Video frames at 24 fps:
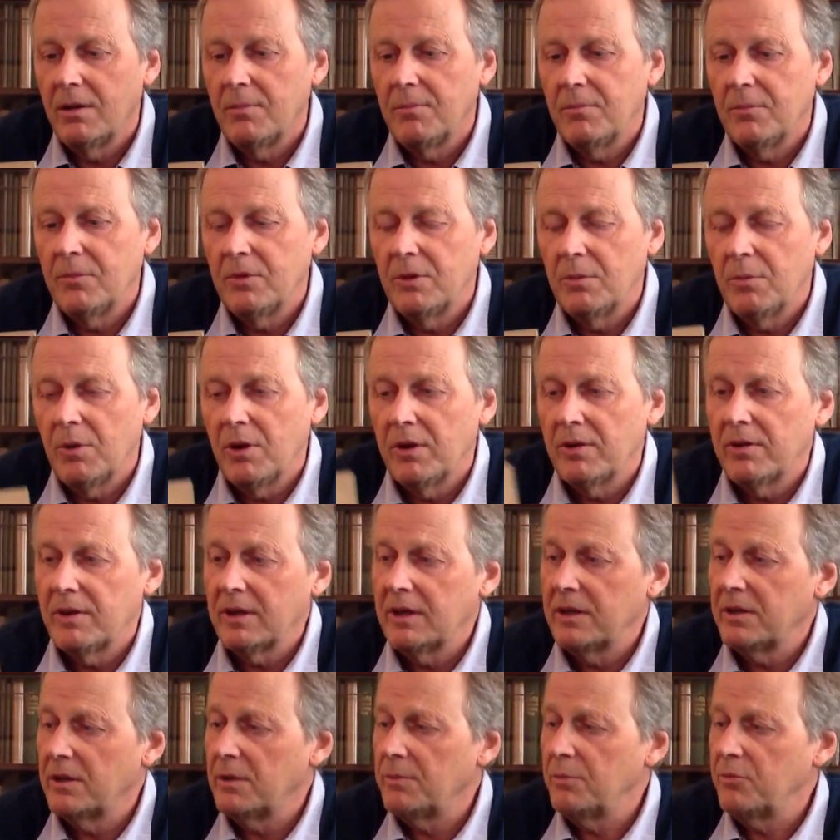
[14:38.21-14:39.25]
You might
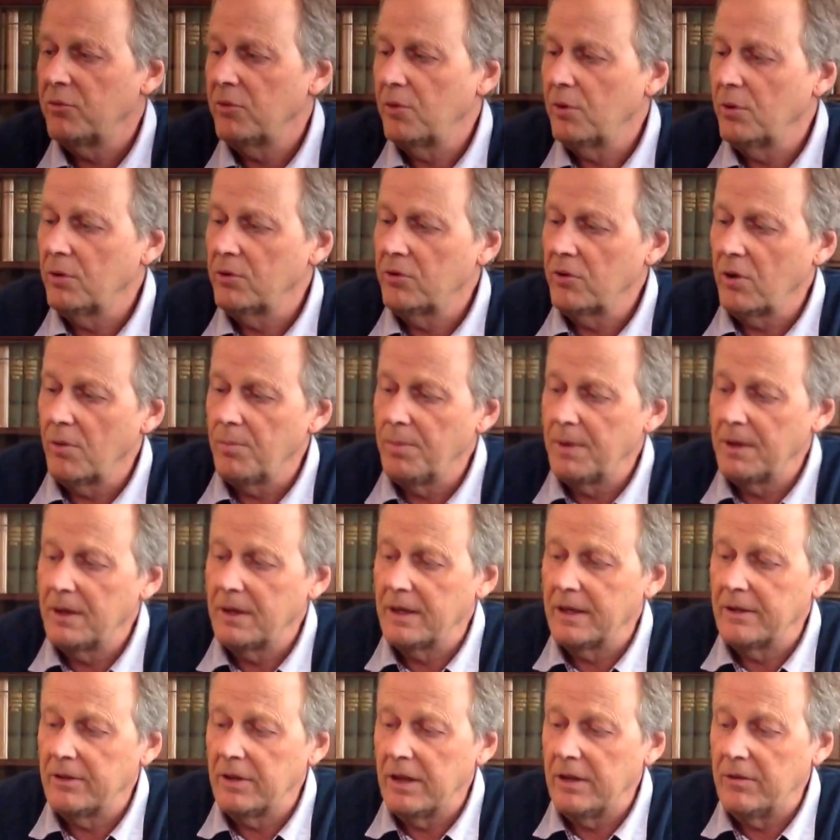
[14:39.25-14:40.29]
think an obscure topic.
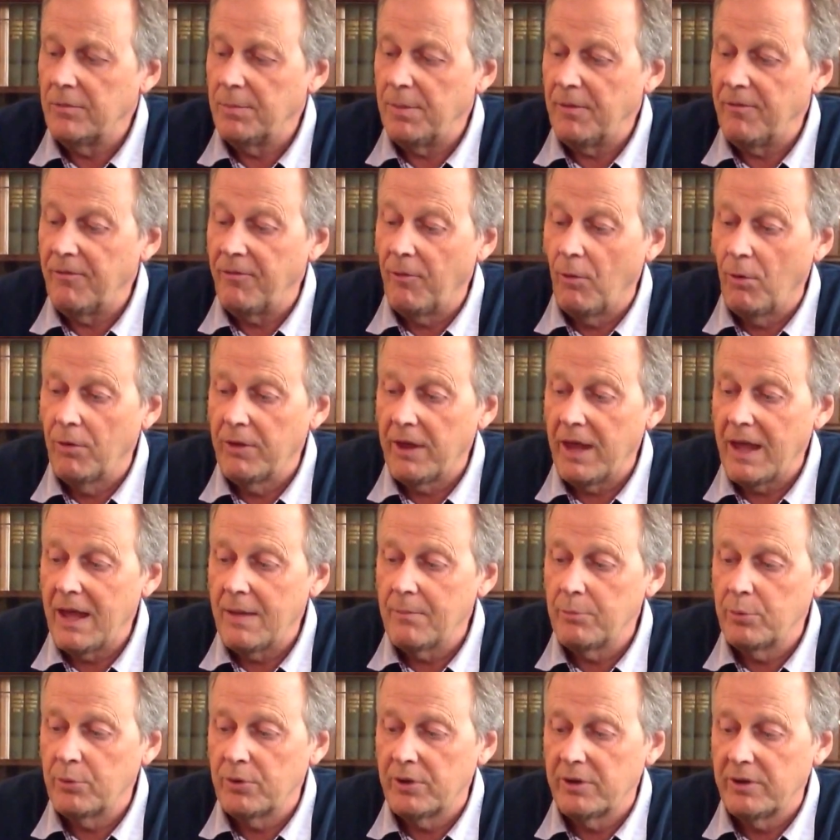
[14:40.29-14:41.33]
It's before the
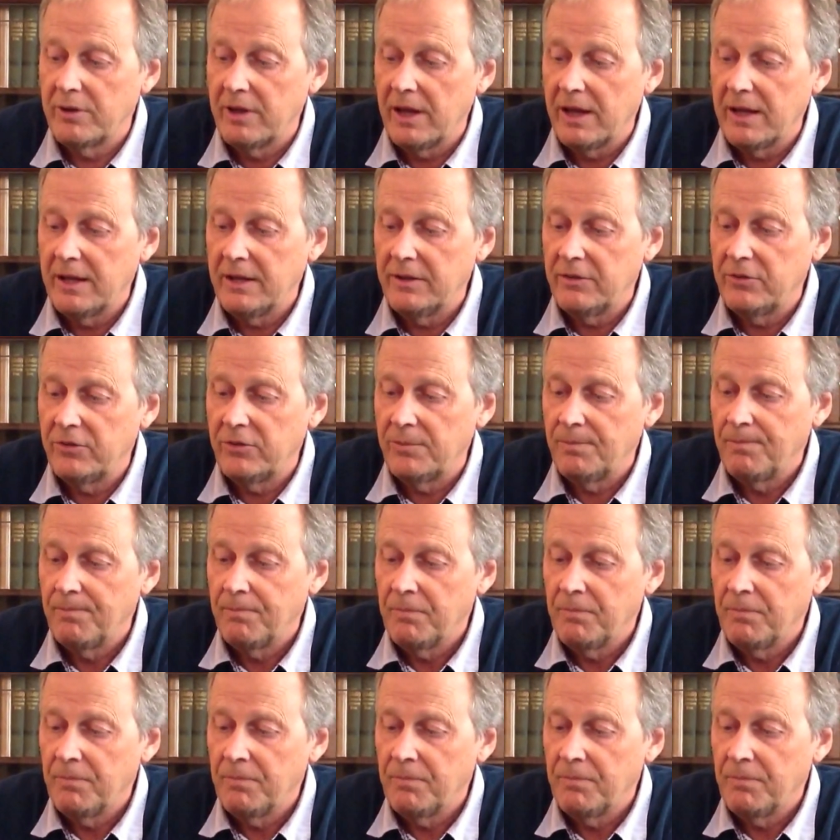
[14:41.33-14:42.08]
Hambledon days.